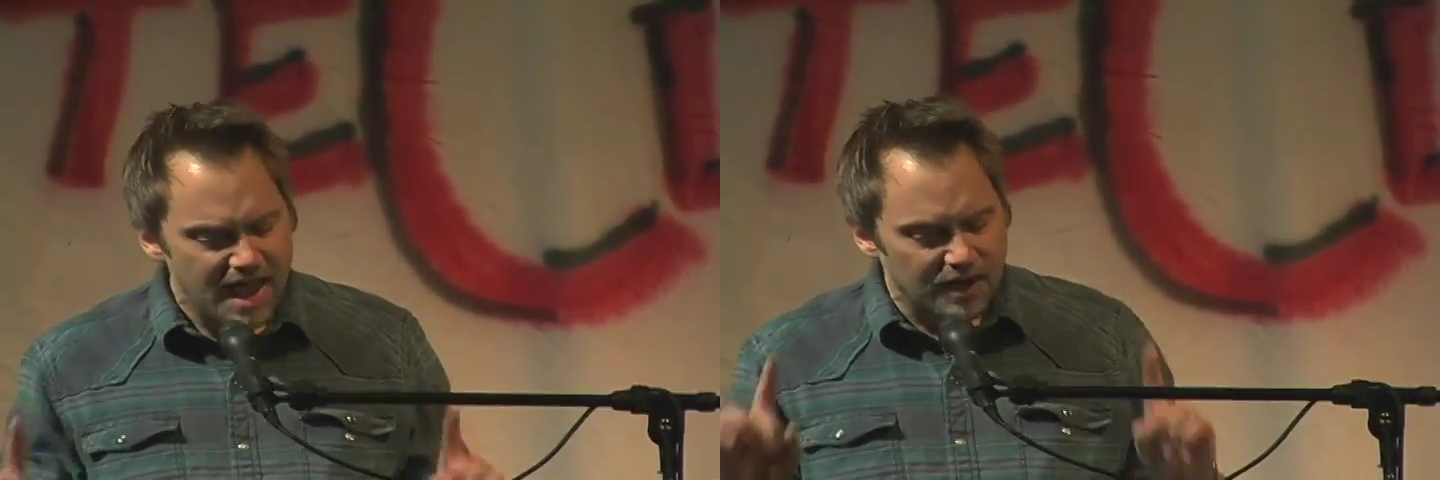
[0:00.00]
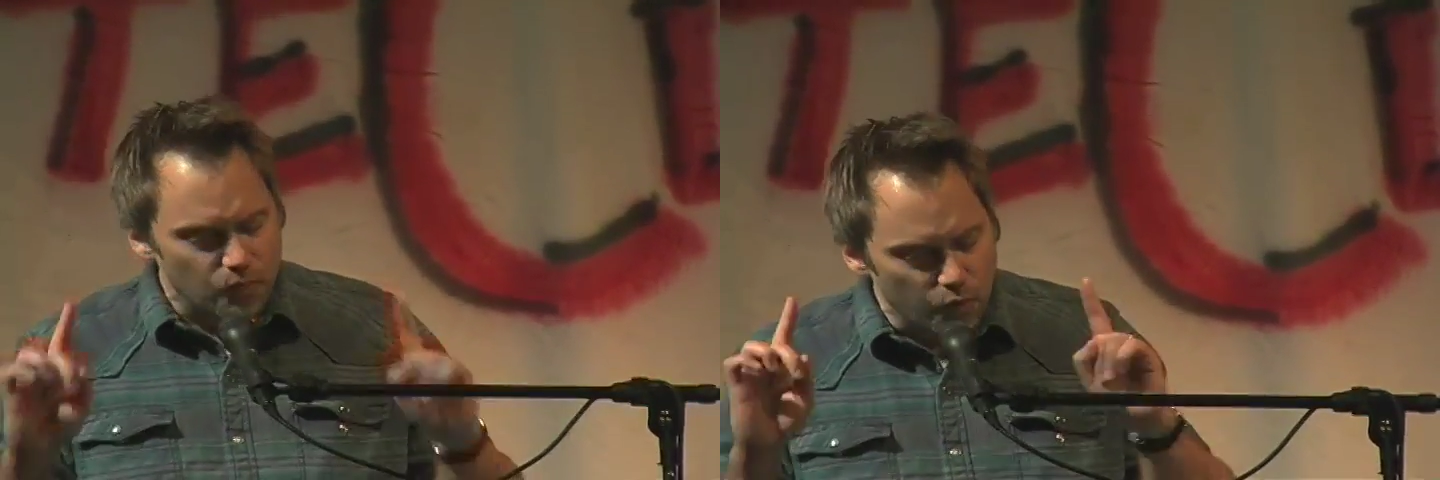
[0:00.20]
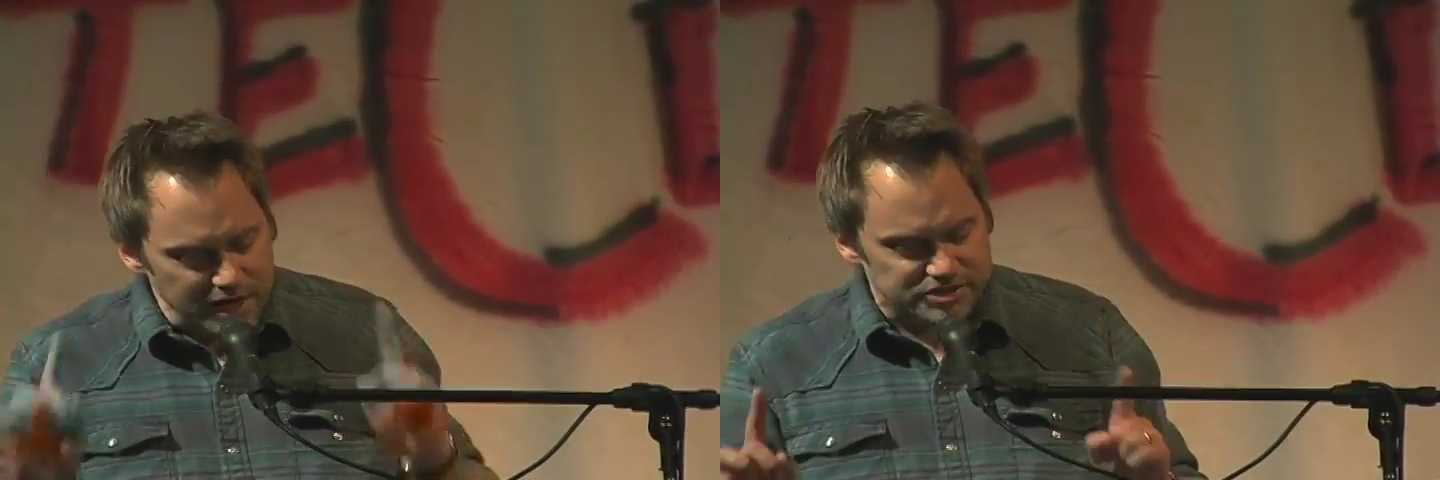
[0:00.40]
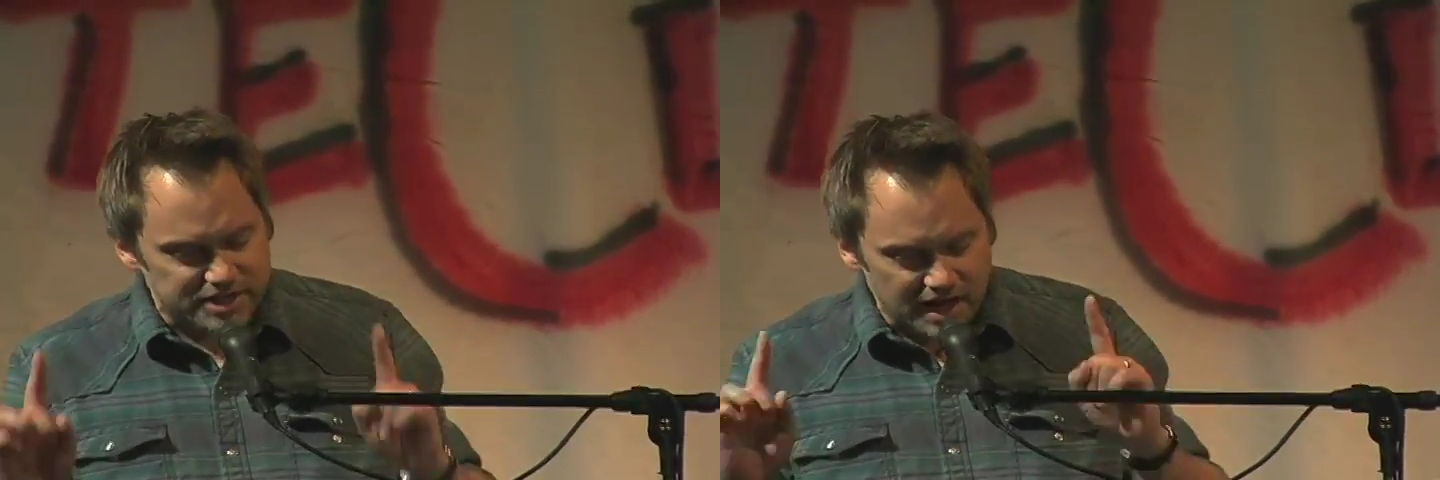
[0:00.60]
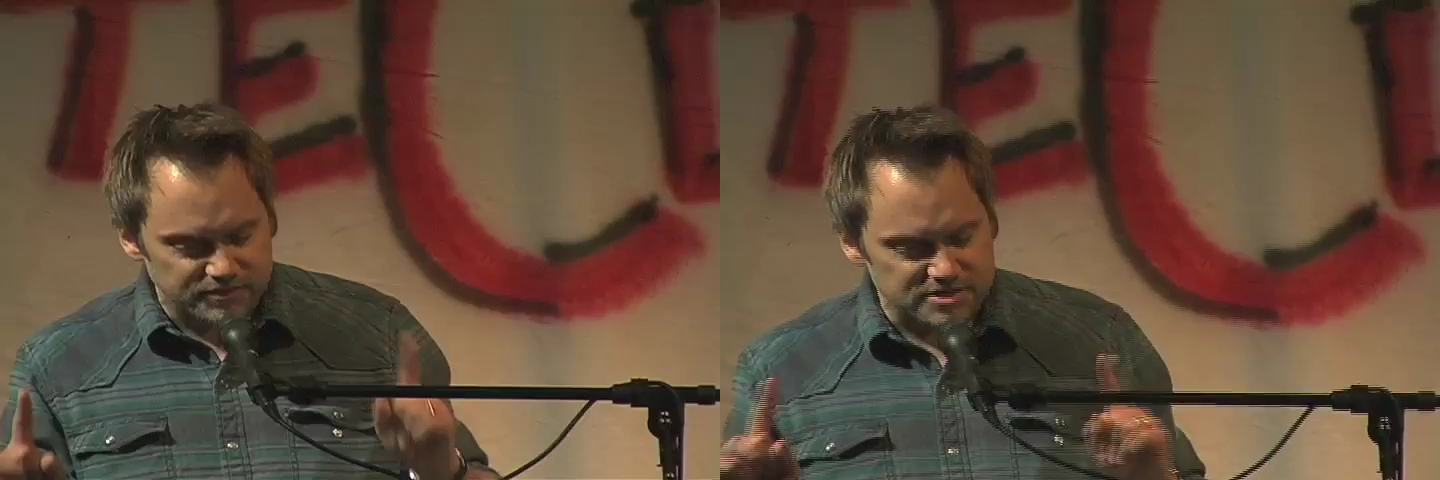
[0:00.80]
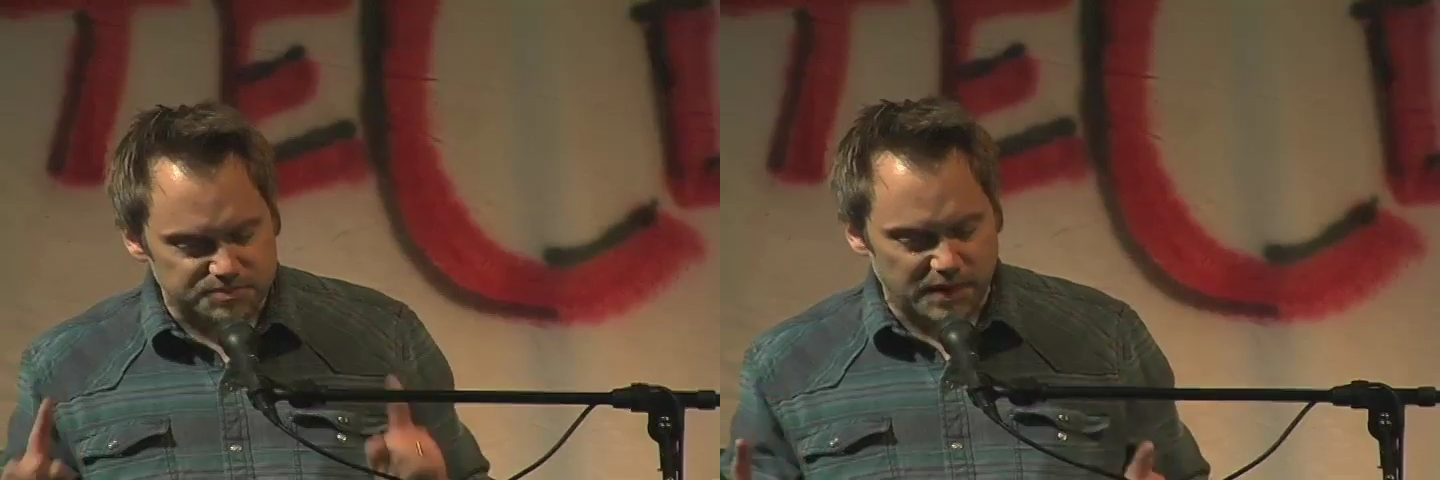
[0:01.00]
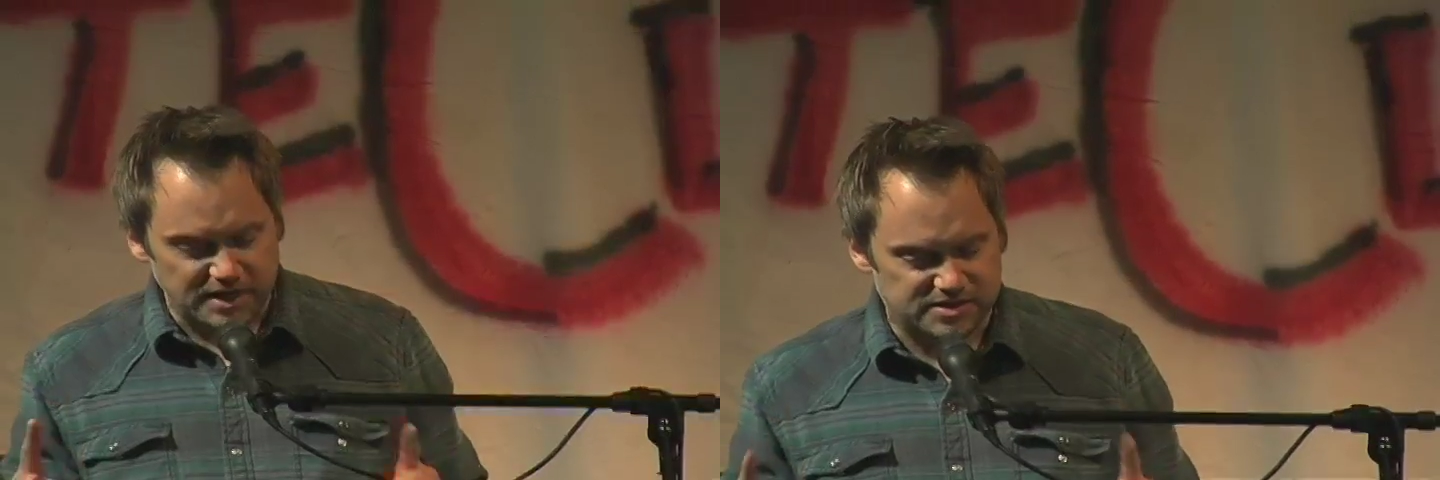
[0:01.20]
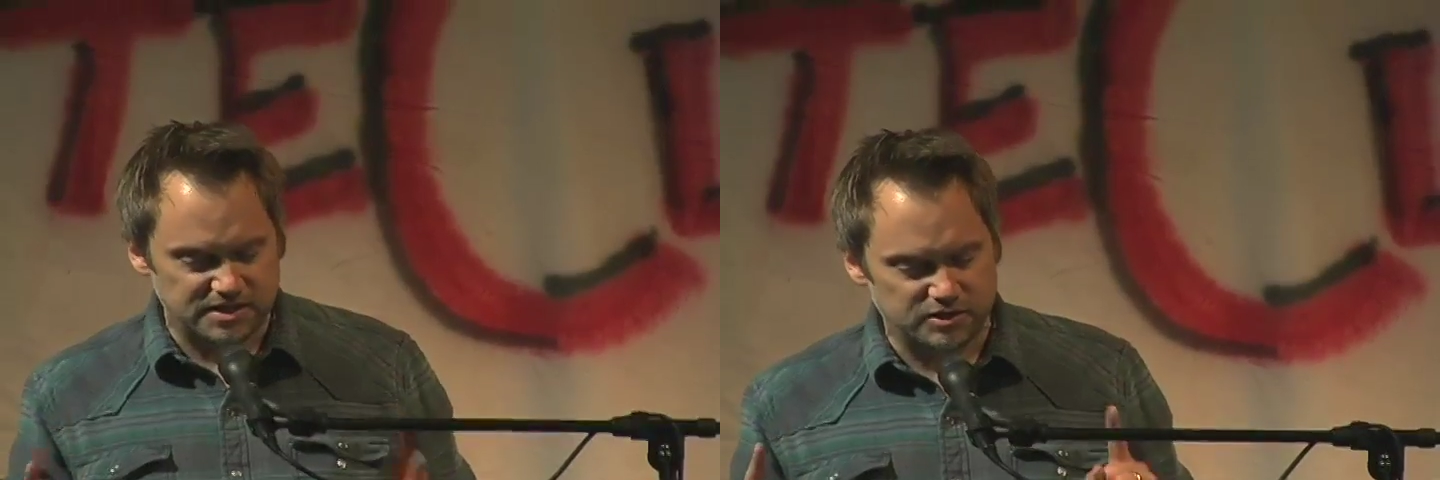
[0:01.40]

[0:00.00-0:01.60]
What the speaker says: And which Kevin Spacey